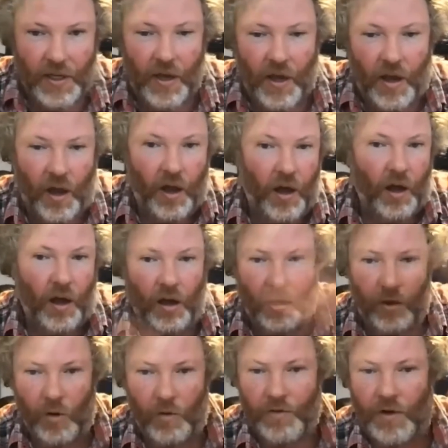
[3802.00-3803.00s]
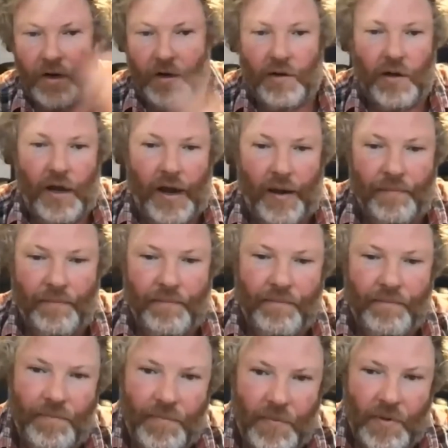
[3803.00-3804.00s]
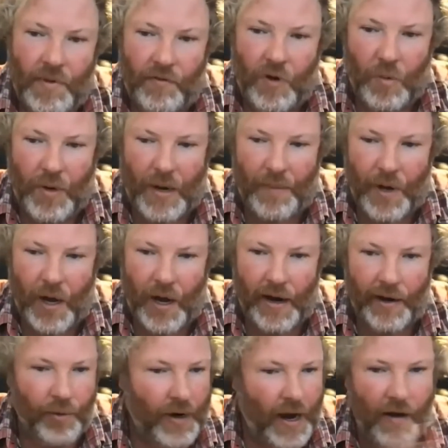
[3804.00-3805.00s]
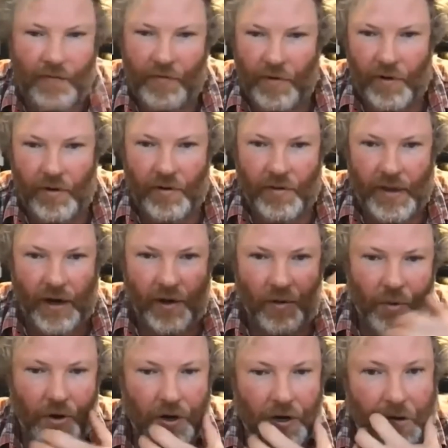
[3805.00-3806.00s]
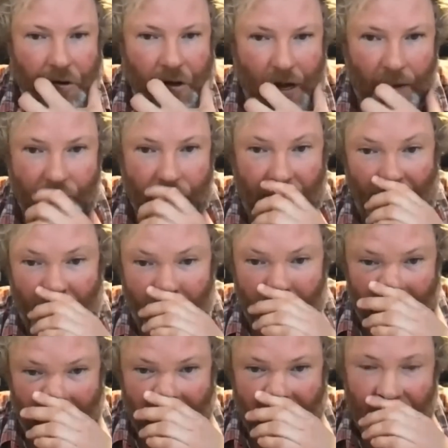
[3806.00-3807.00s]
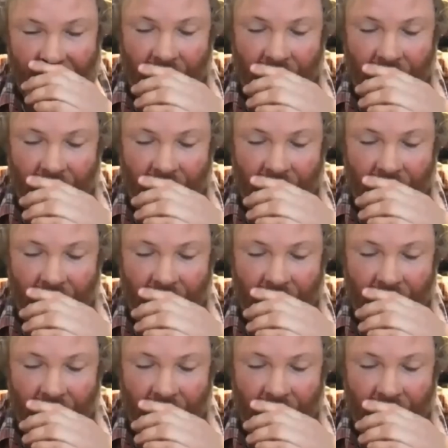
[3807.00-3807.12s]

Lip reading: all over the Roman Empire, wherever there were families,